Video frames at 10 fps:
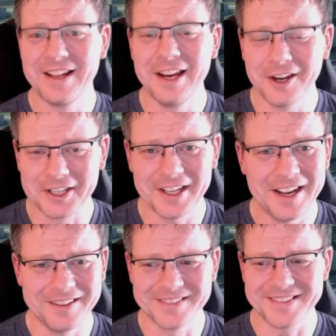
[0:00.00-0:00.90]
You're
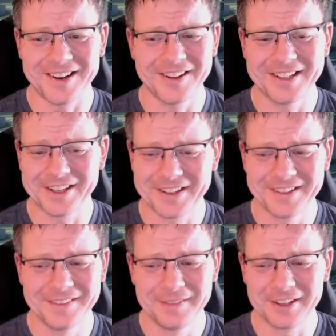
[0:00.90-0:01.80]
gonna install it.
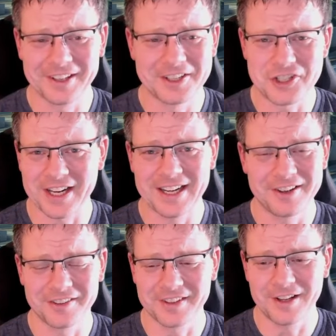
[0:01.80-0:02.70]
You're gonna check it
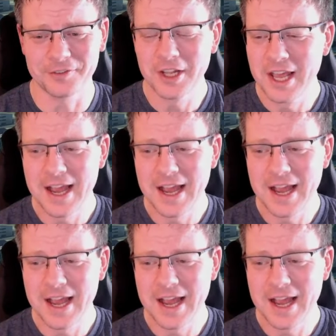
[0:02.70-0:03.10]
out yourselves.